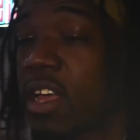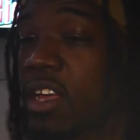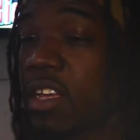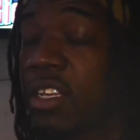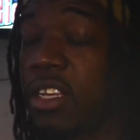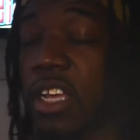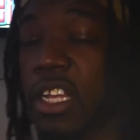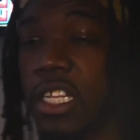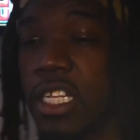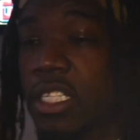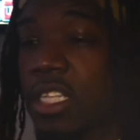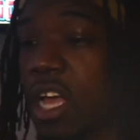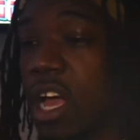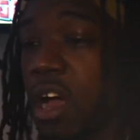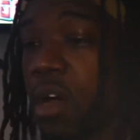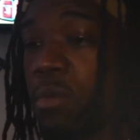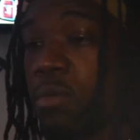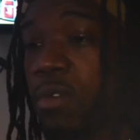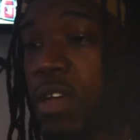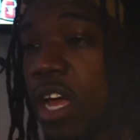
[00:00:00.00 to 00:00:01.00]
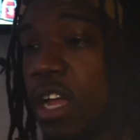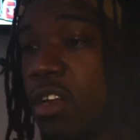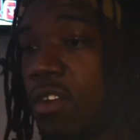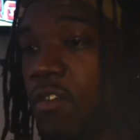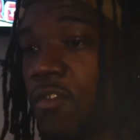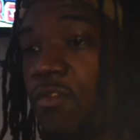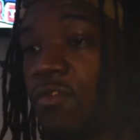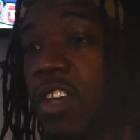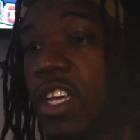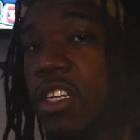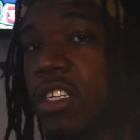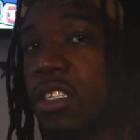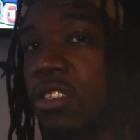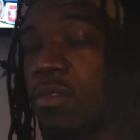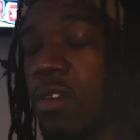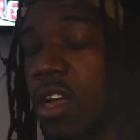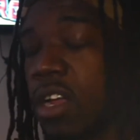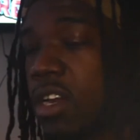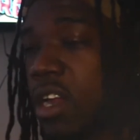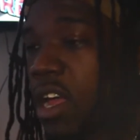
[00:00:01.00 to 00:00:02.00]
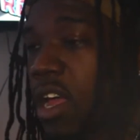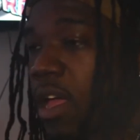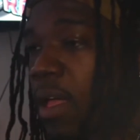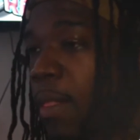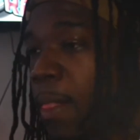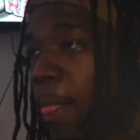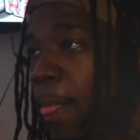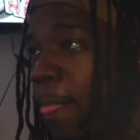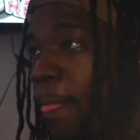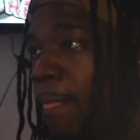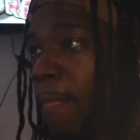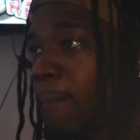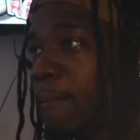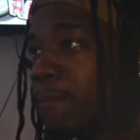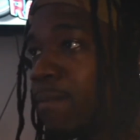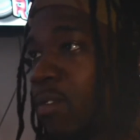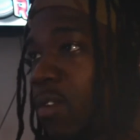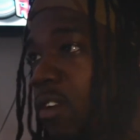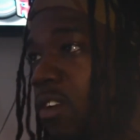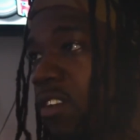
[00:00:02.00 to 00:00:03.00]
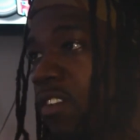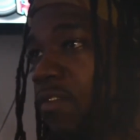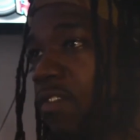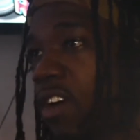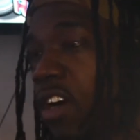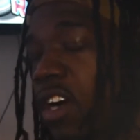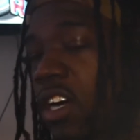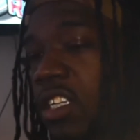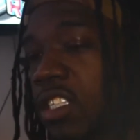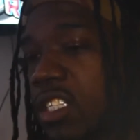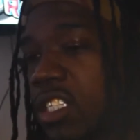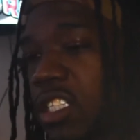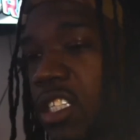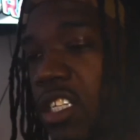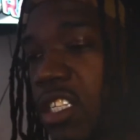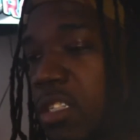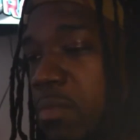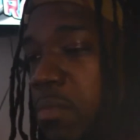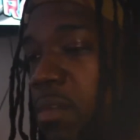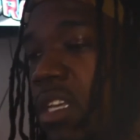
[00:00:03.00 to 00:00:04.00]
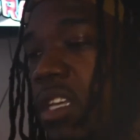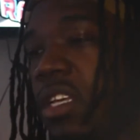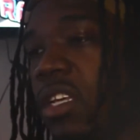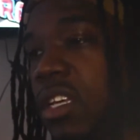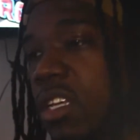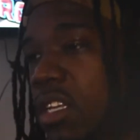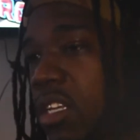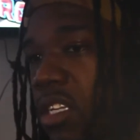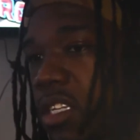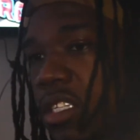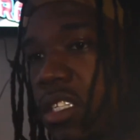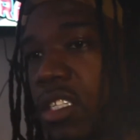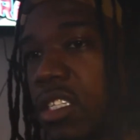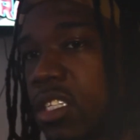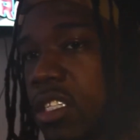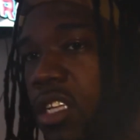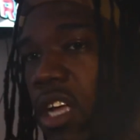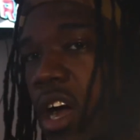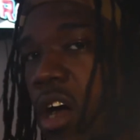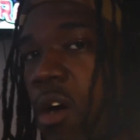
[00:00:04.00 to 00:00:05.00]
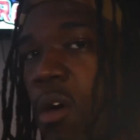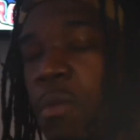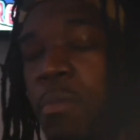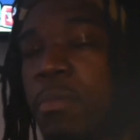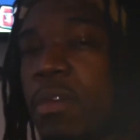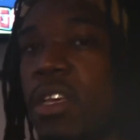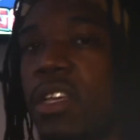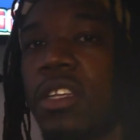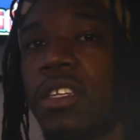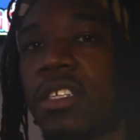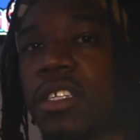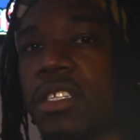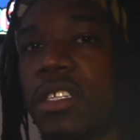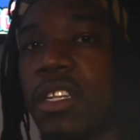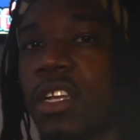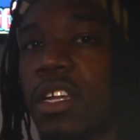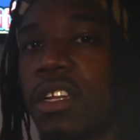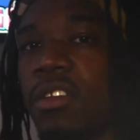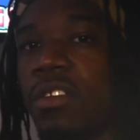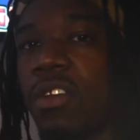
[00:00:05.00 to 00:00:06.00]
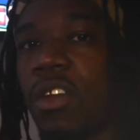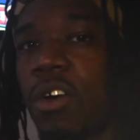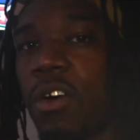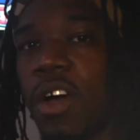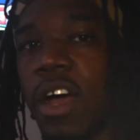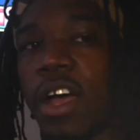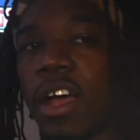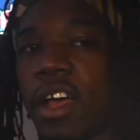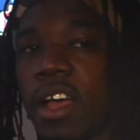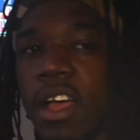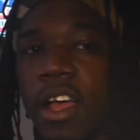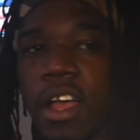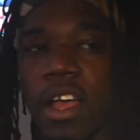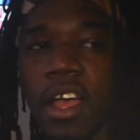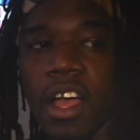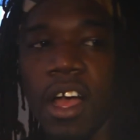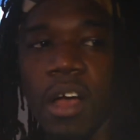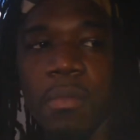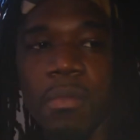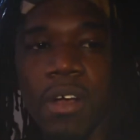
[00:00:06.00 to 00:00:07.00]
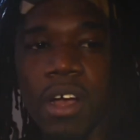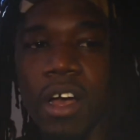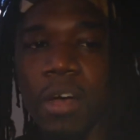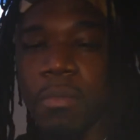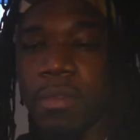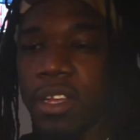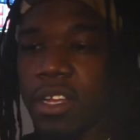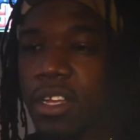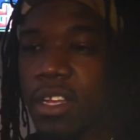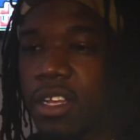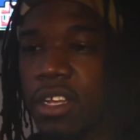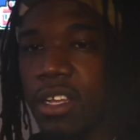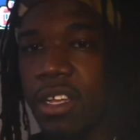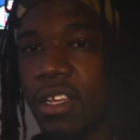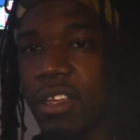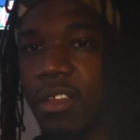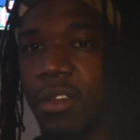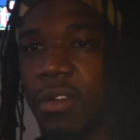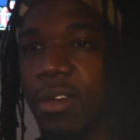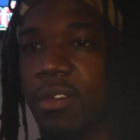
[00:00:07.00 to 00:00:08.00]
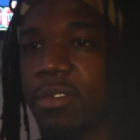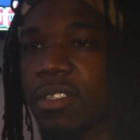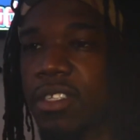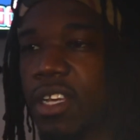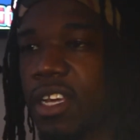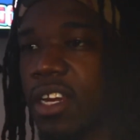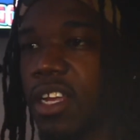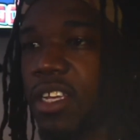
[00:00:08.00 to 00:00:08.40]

I, this album got no features right now. You know, as far as it's just me. It's just all me. Just letting you know how I'm coming. You know what I'm saying?